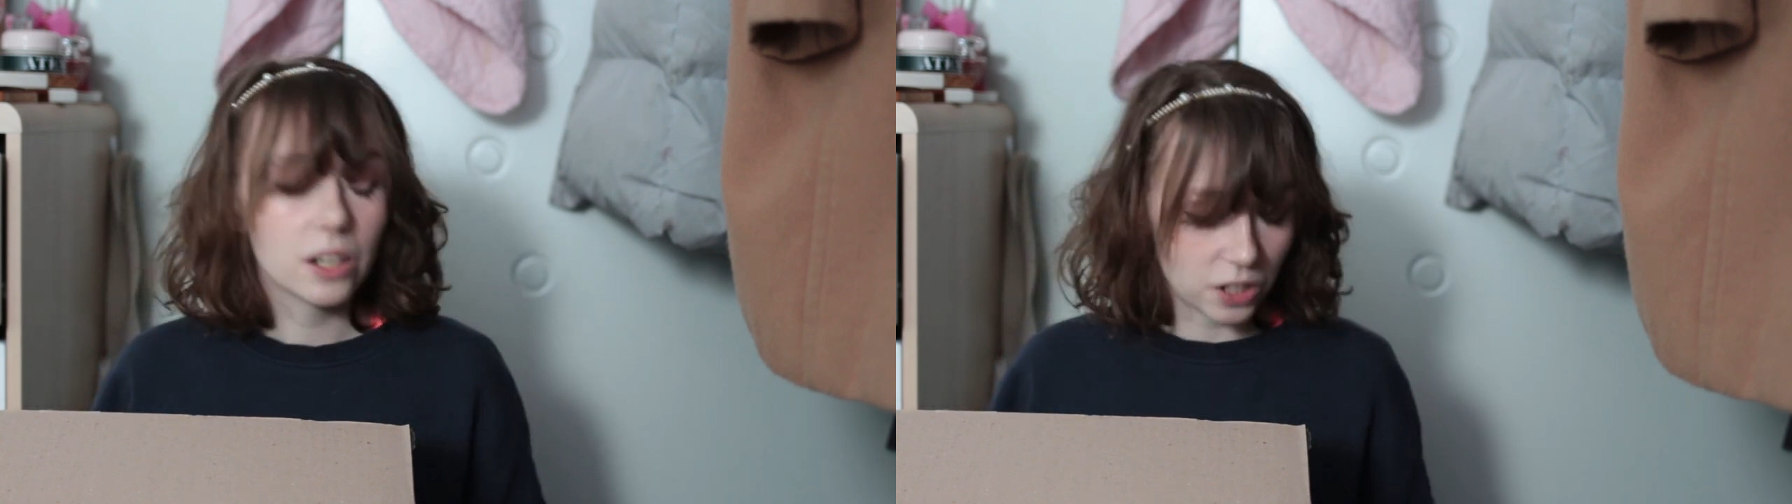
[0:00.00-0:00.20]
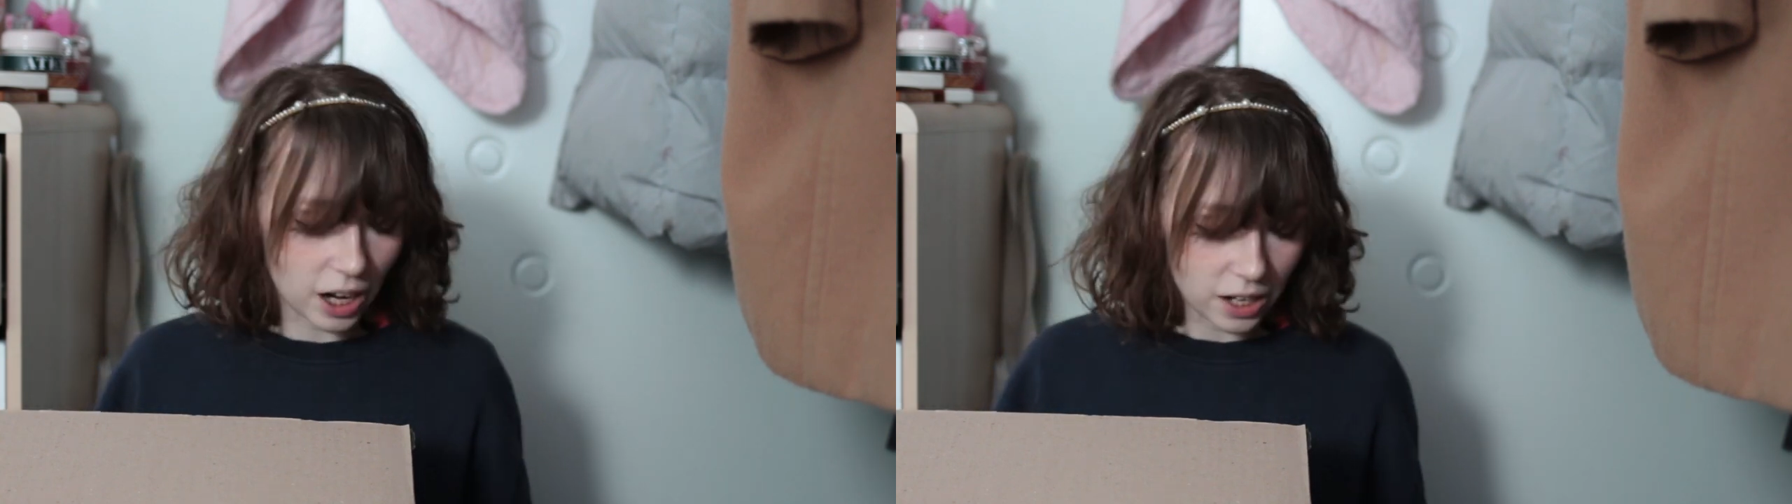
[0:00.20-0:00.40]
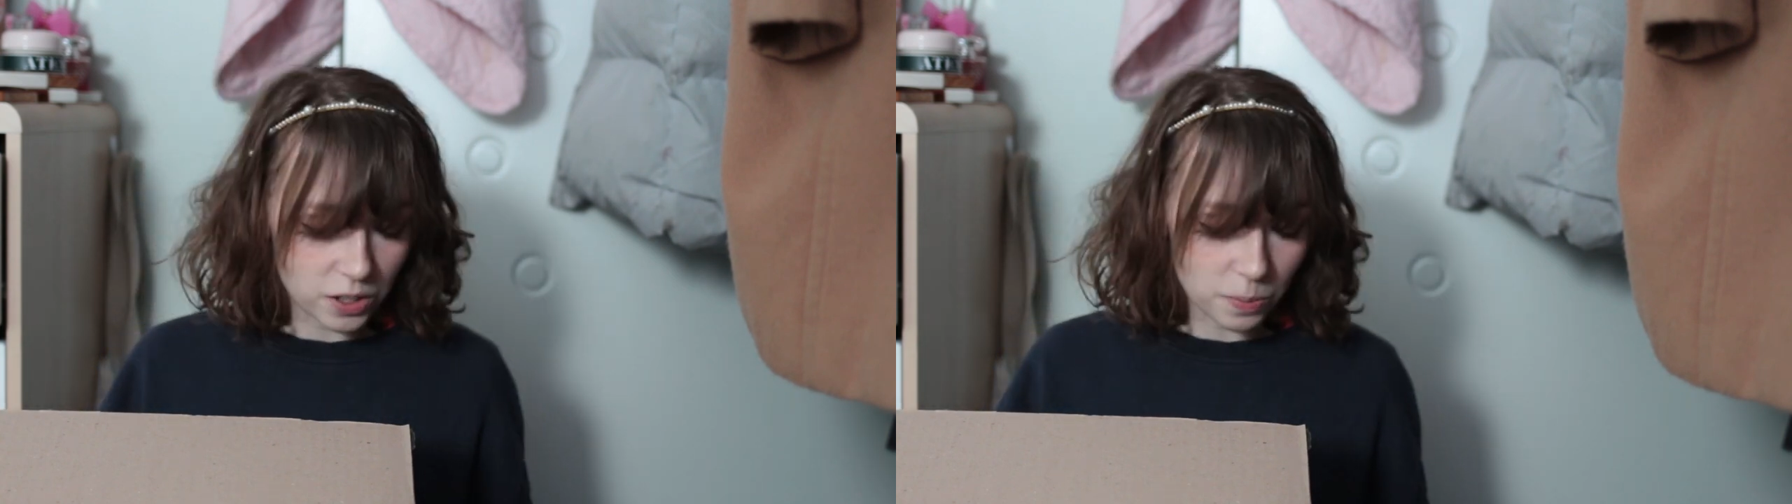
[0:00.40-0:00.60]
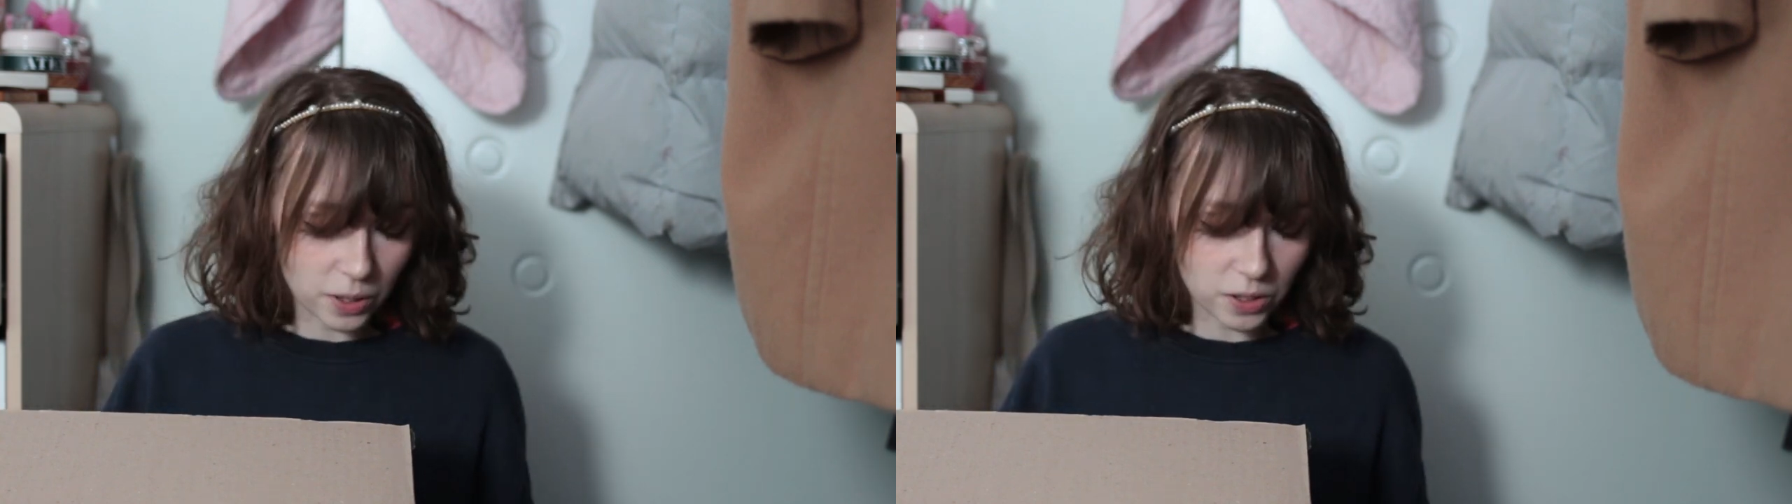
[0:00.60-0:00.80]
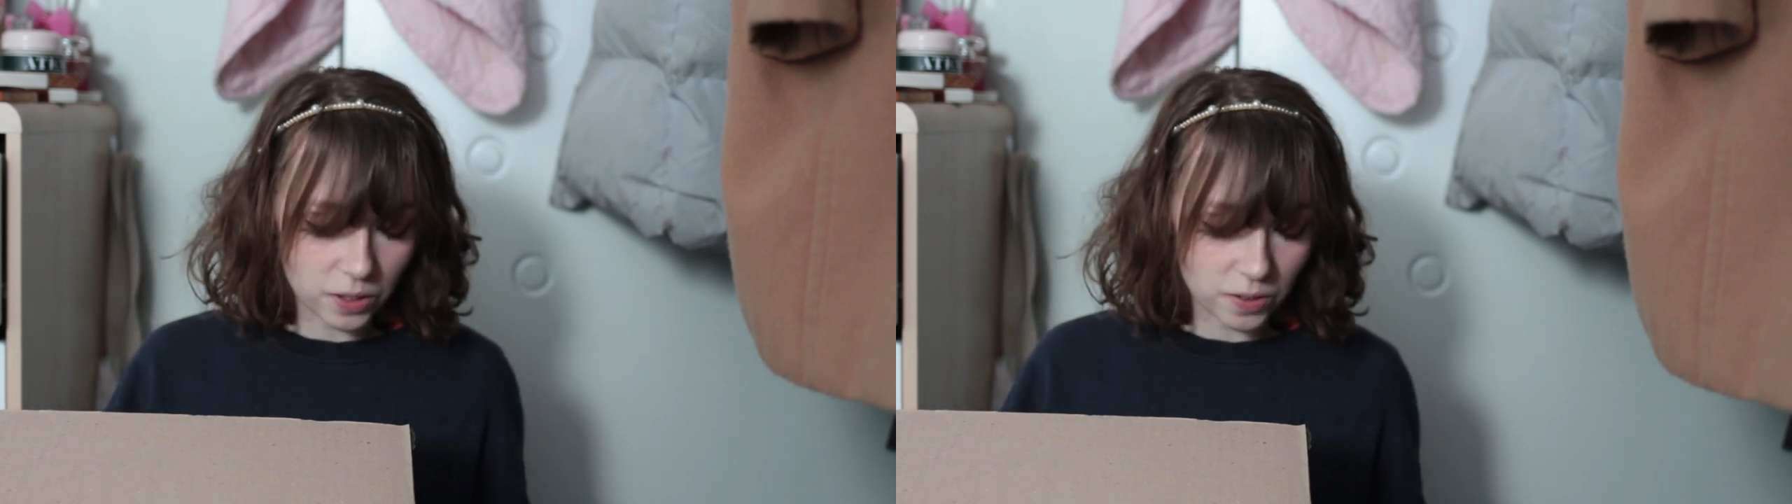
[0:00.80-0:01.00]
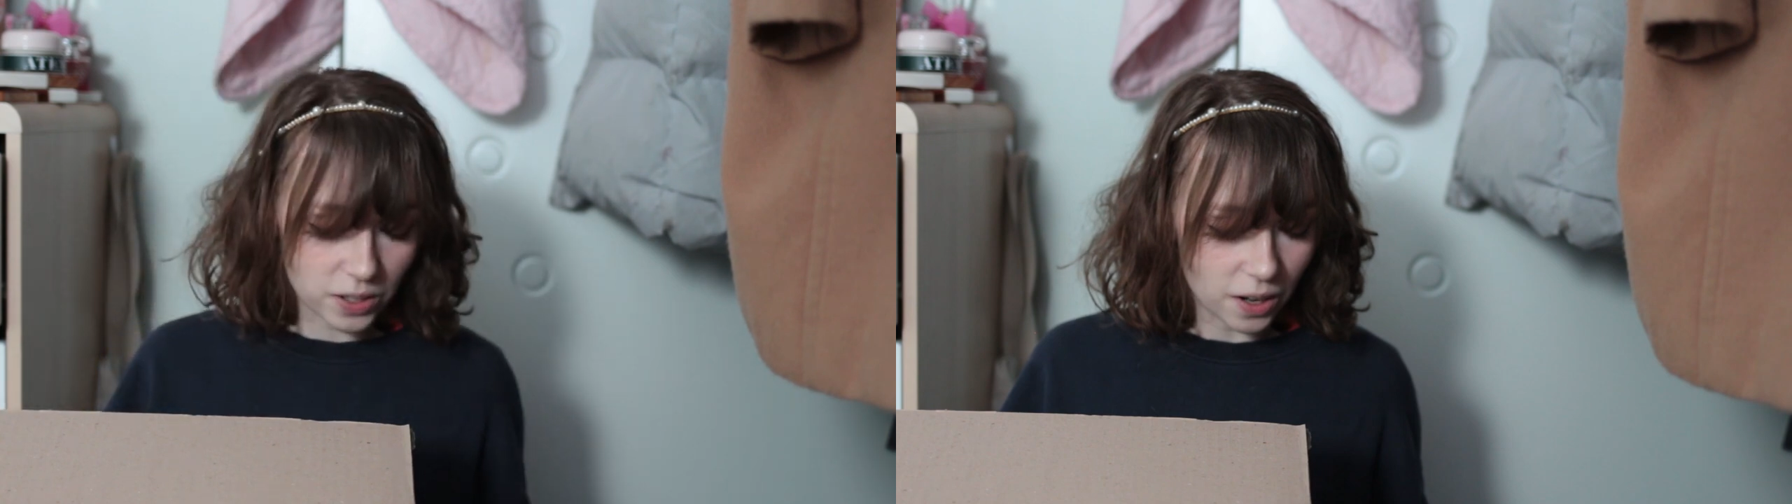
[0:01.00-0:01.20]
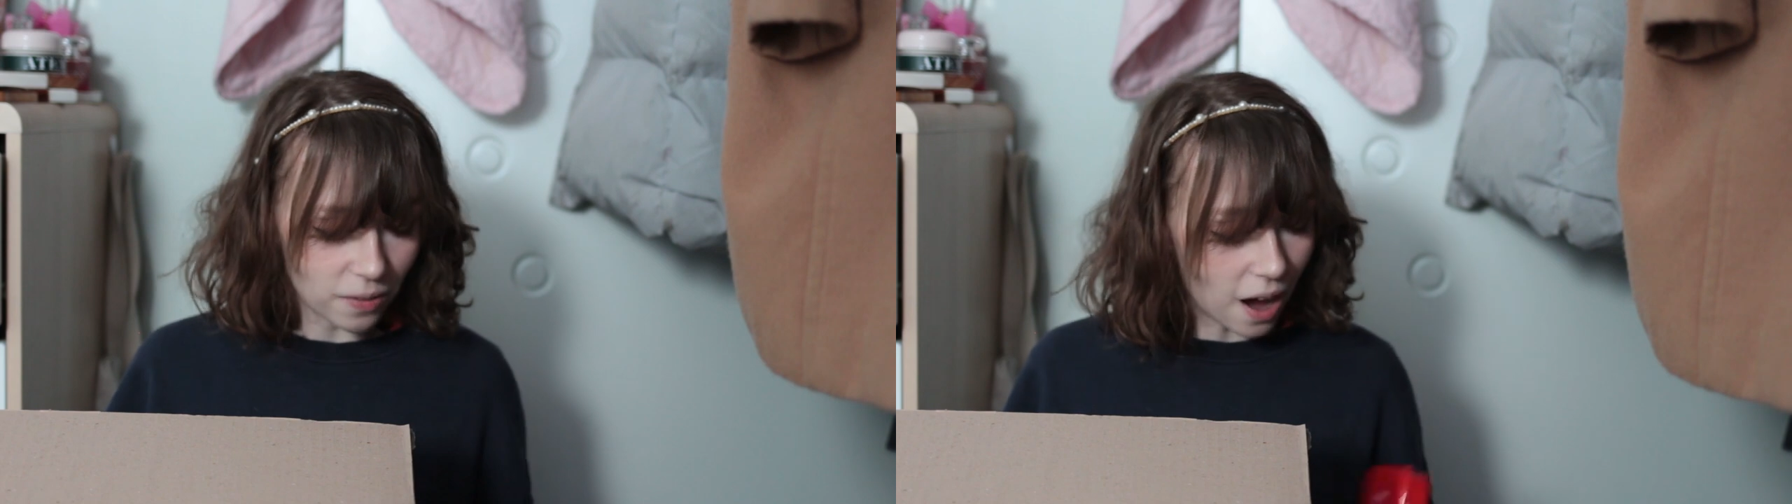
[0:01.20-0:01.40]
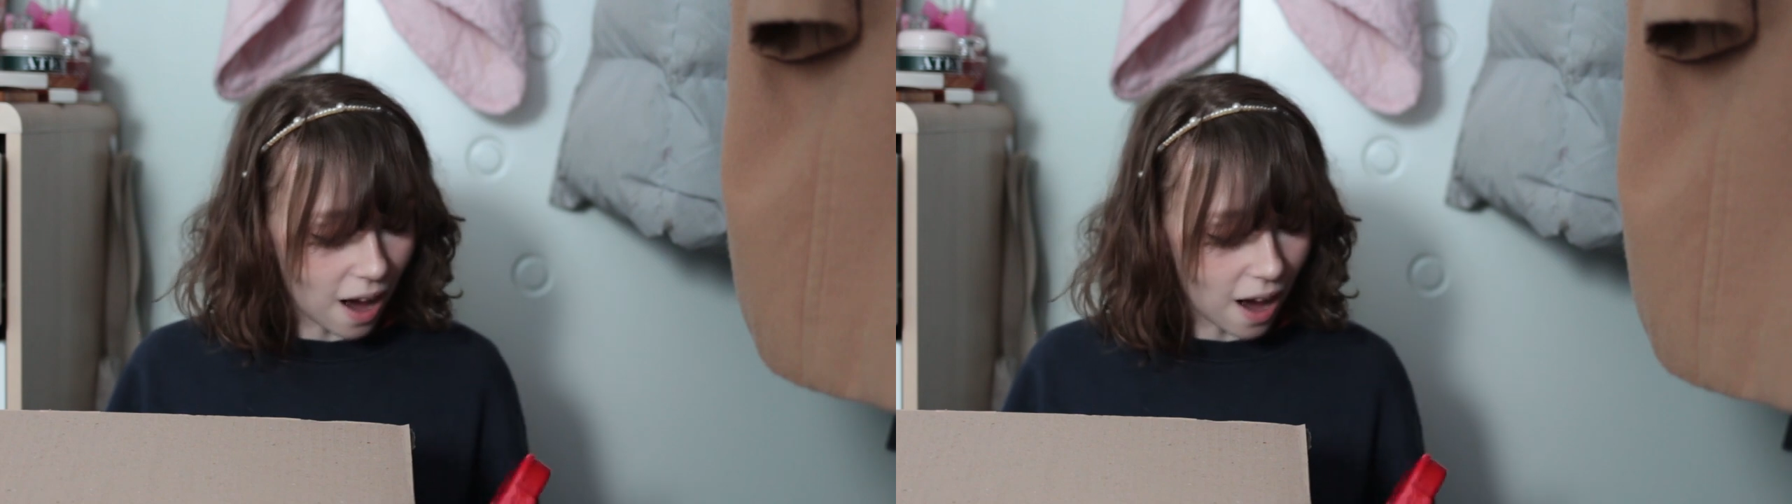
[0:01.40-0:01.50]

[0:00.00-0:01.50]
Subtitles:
change a bunch of stuff.